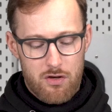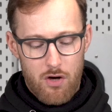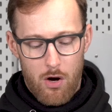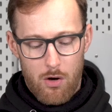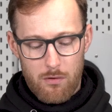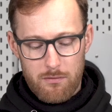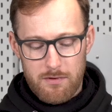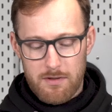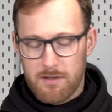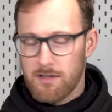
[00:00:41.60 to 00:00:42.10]

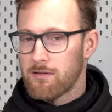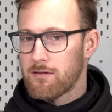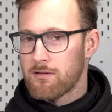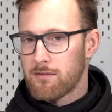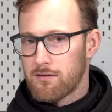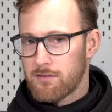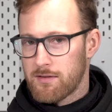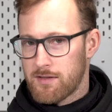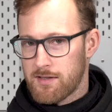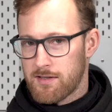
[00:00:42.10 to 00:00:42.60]
Don't
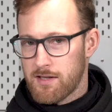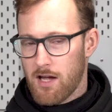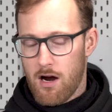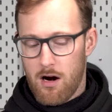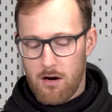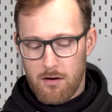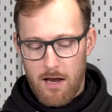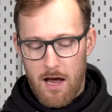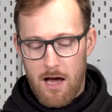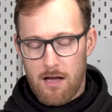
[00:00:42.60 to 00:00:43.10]

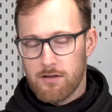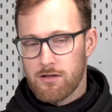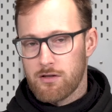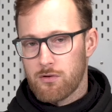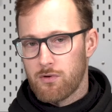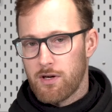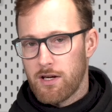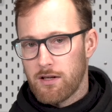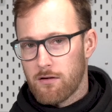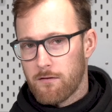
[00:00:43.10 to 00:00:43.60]
start
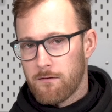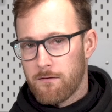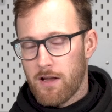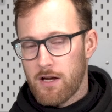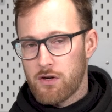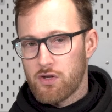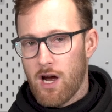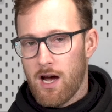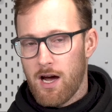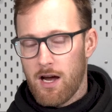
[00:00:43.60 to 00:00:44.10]
unscrewing the
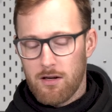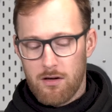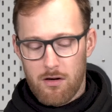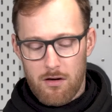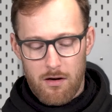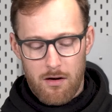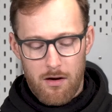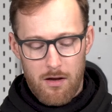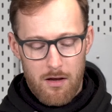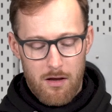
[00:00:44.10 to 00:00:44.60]
flash
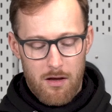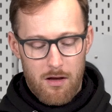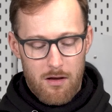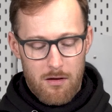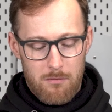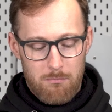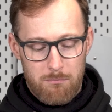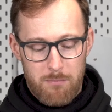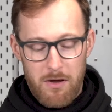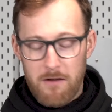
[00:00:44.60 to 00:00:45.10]
hider
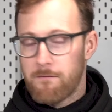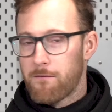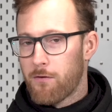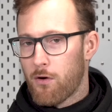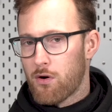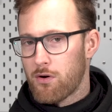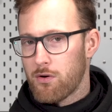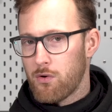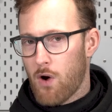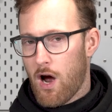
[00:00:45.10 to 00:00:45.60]

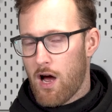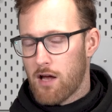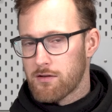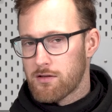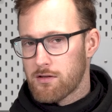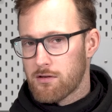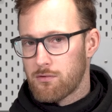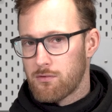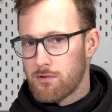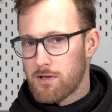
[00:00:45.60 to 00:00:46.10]
before you
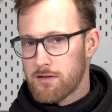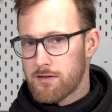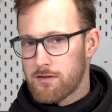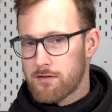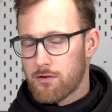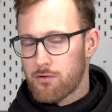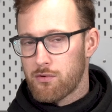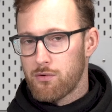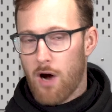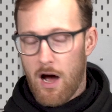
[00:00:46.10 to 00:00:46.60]
unscrew this
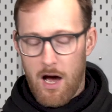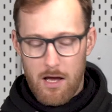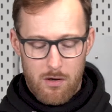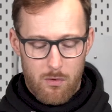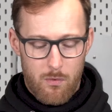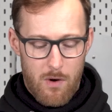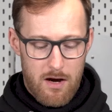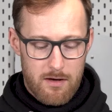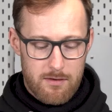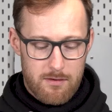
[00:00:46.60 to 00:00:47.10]
screw,
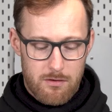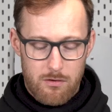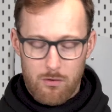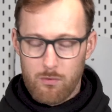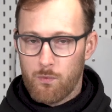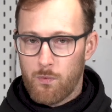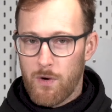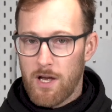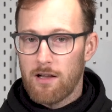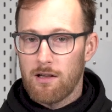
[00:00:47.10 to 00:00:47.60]
otherwise you
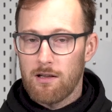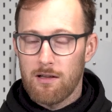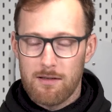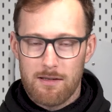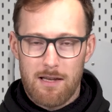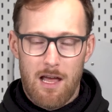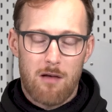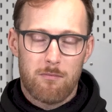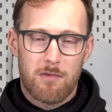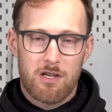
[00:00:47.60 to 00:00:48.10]
will
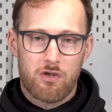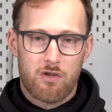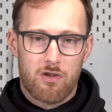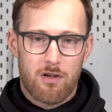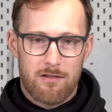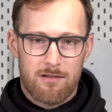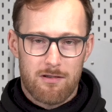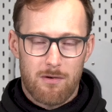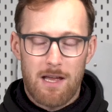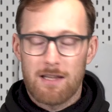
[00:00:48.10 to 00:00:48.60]
damage
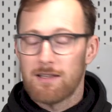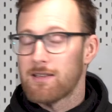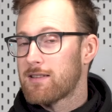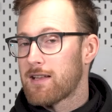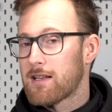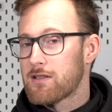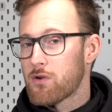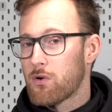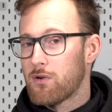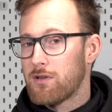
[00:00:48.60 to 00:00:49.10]
the thread
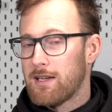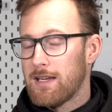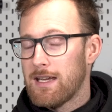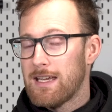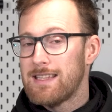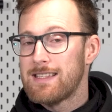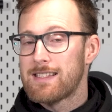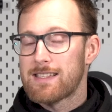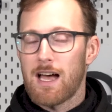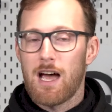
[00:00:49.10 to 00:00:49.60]
that's on the
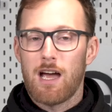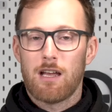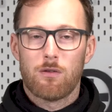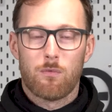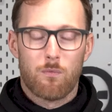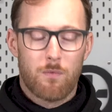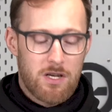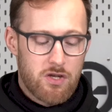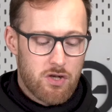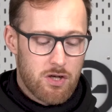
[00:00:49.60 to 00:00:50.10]
inside,
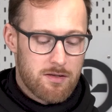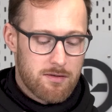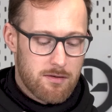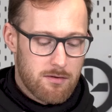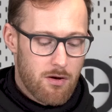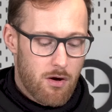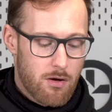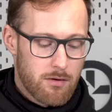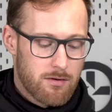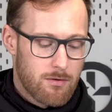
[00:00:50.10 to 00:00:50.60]
which is
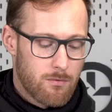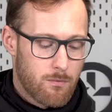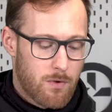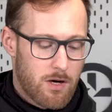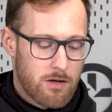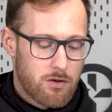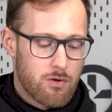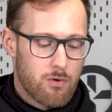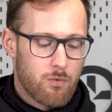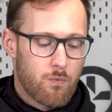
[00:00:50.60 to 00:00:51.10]
not
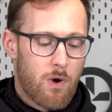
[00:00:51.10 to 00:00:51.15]
what you